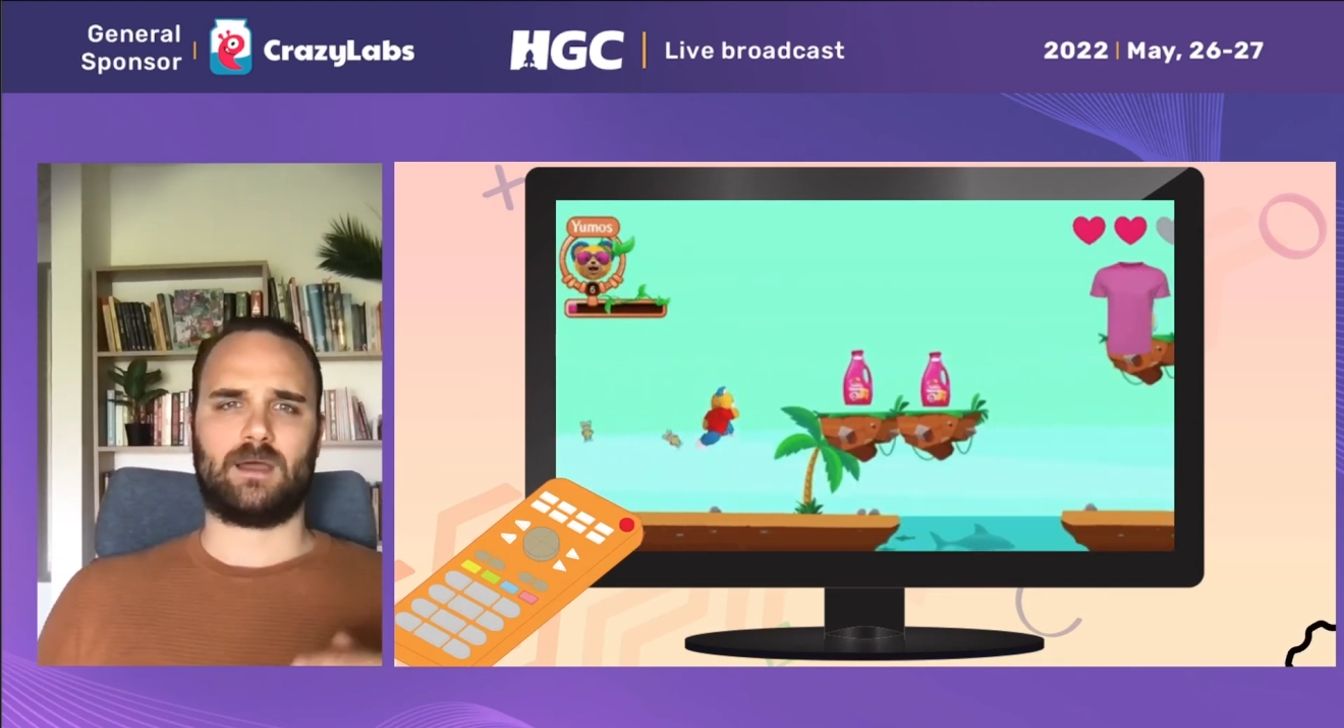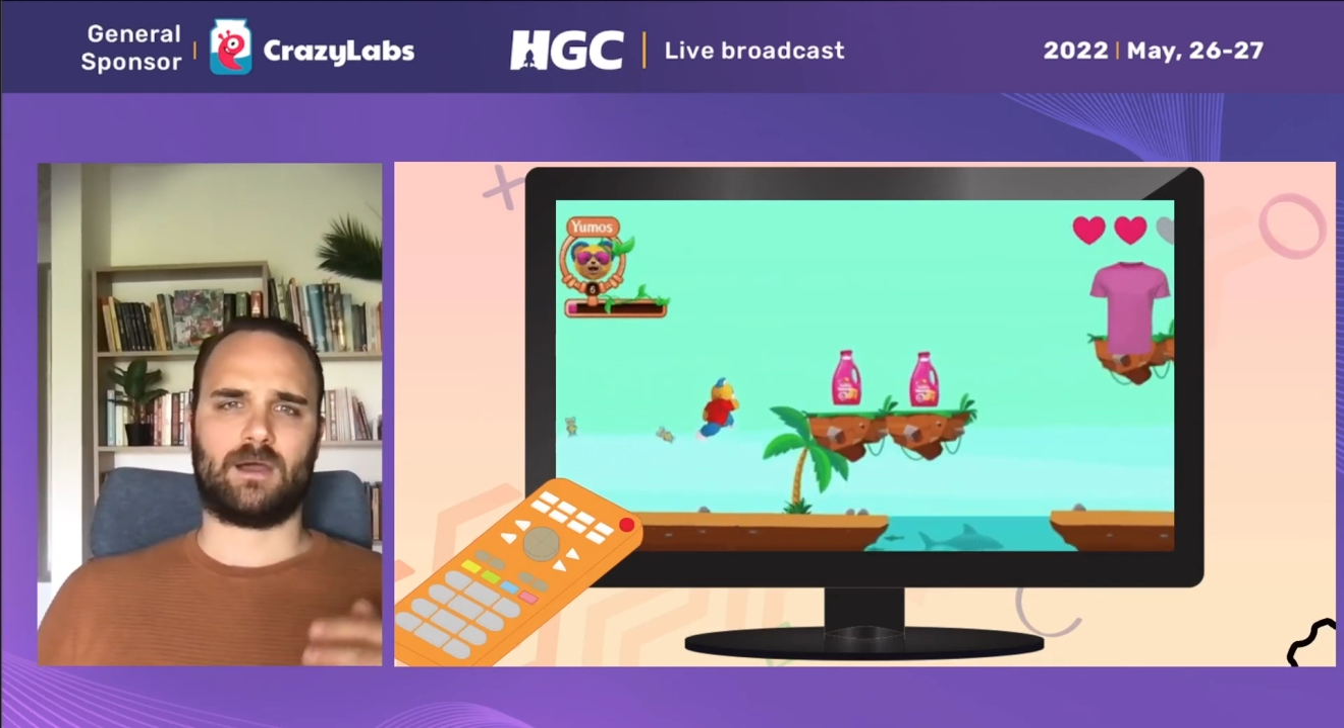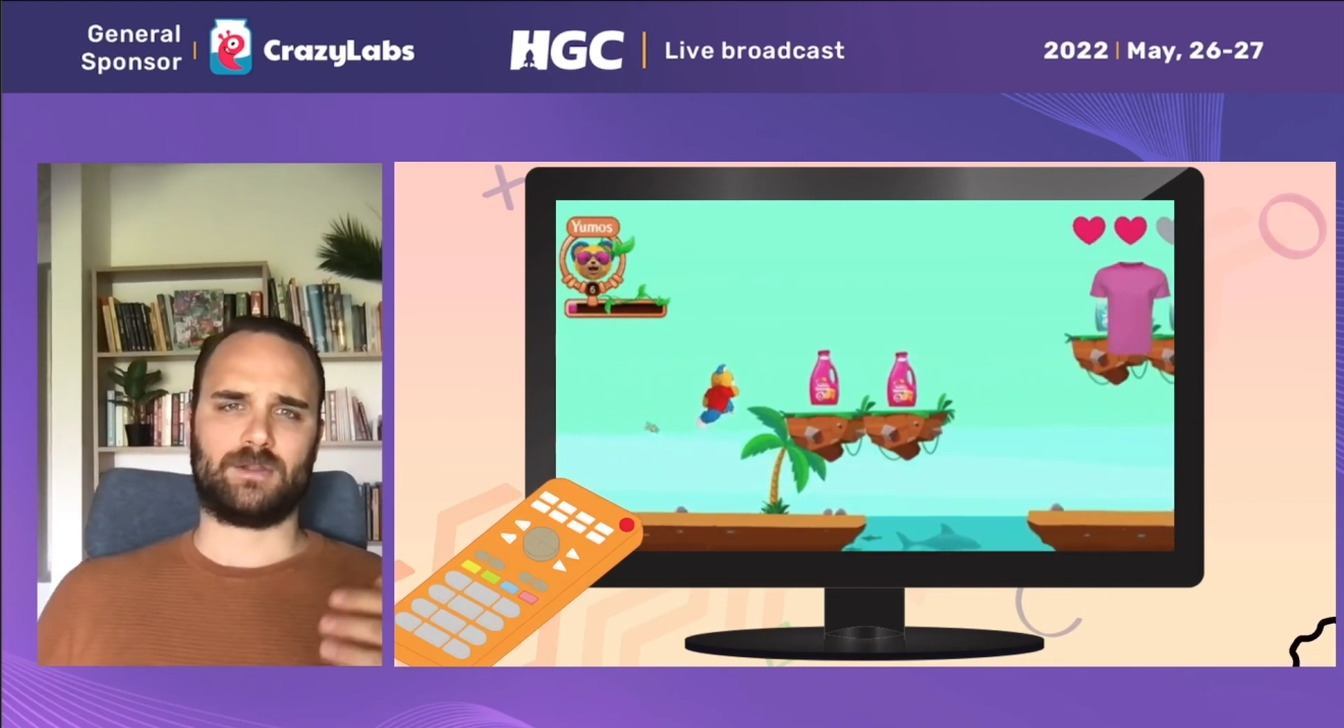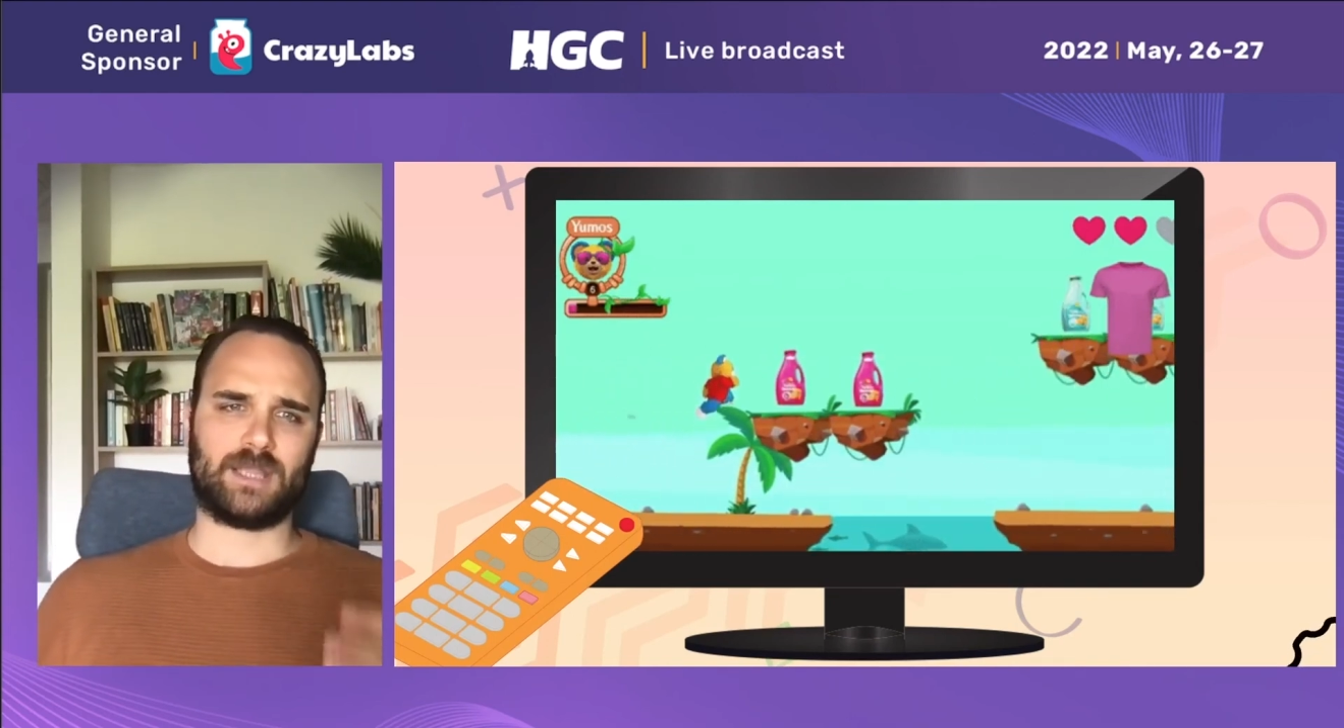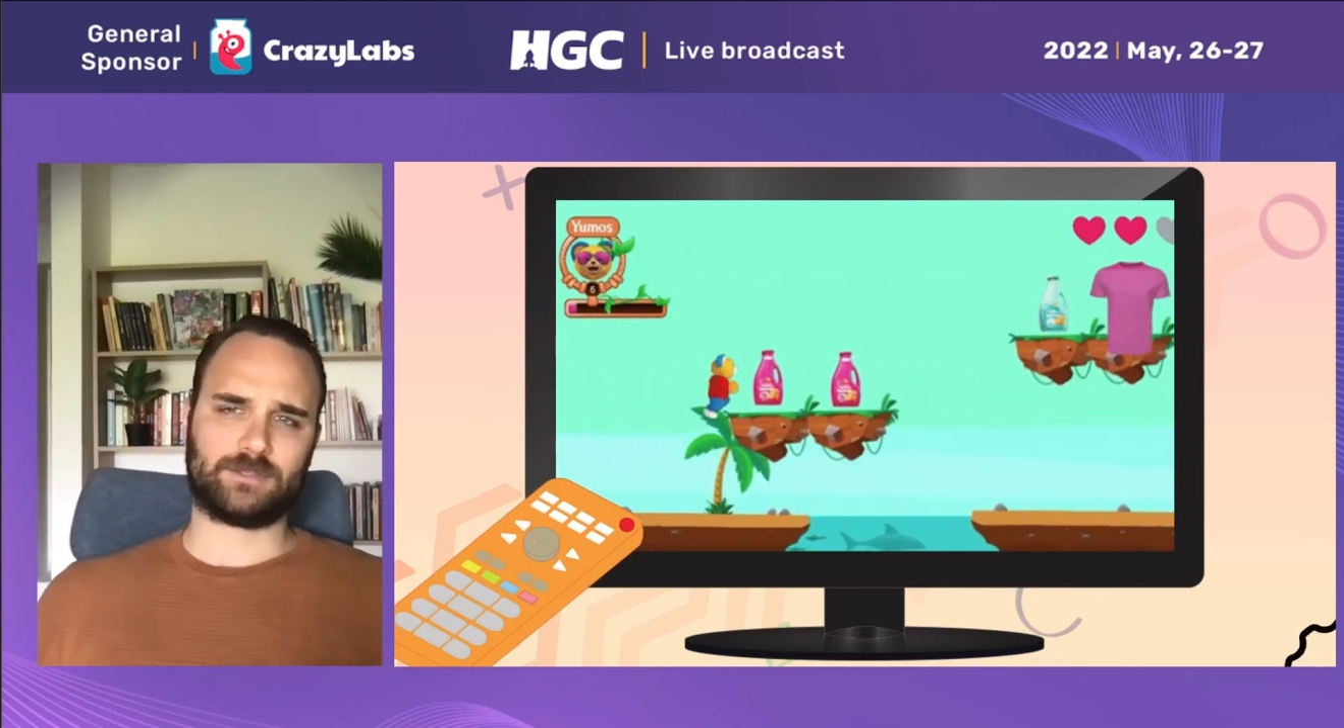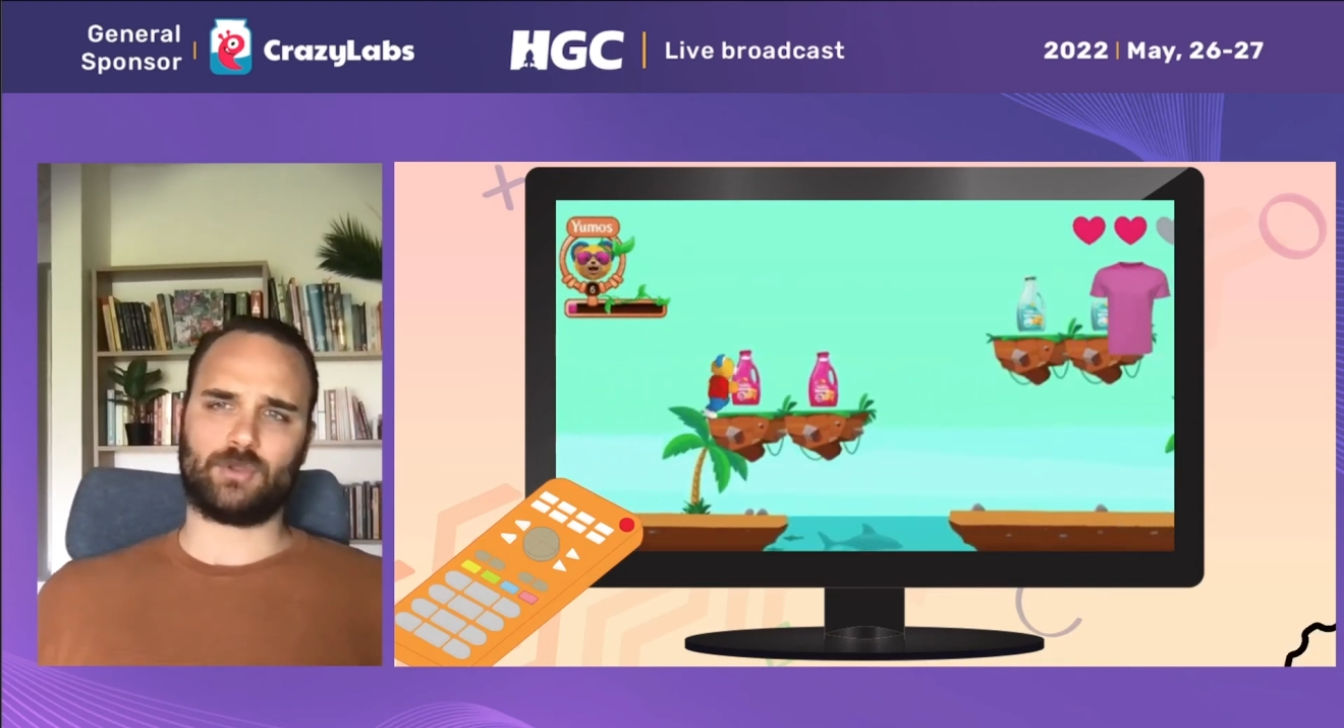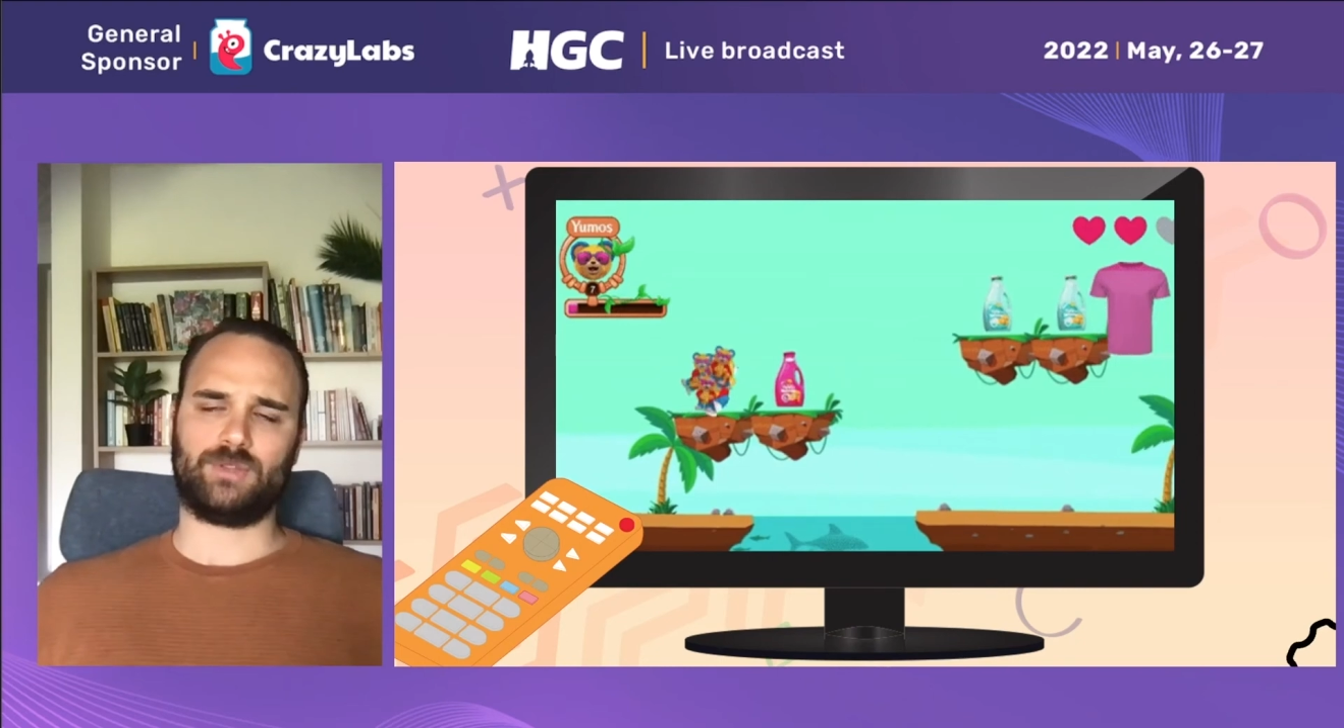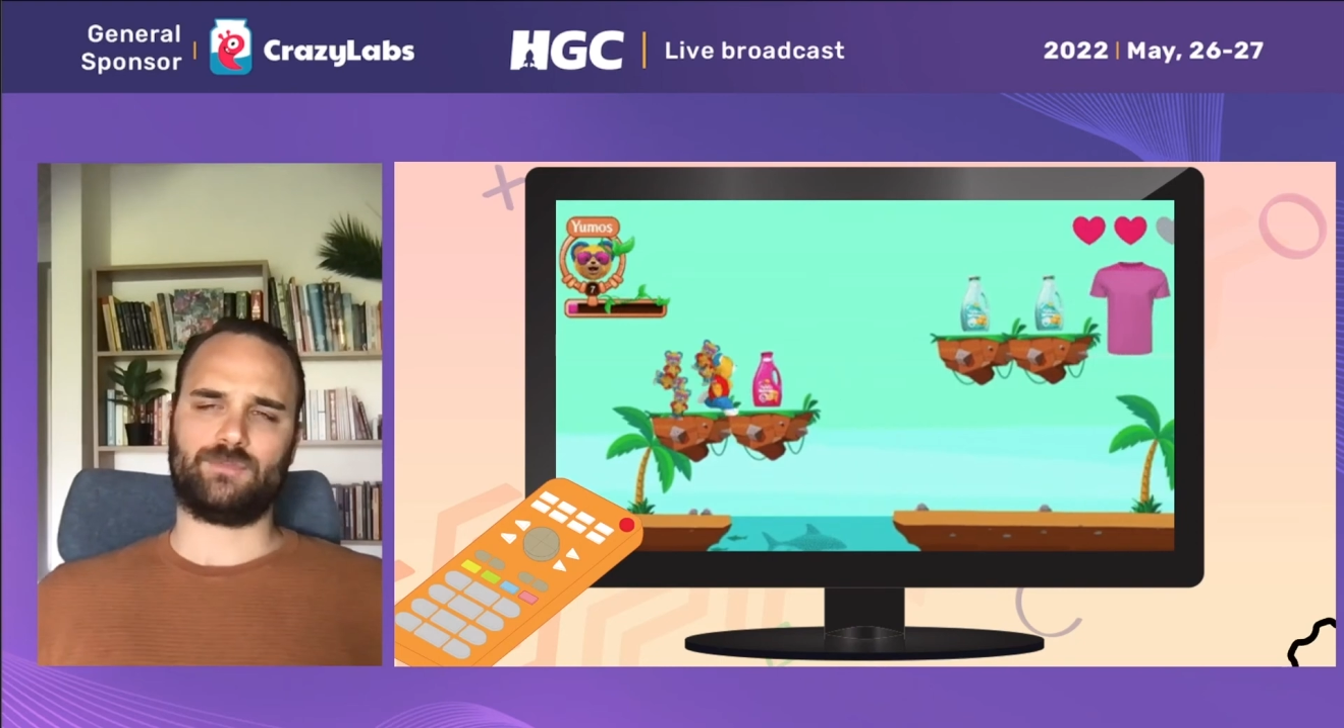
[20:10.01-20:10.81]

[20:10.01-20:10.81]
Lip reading: are not only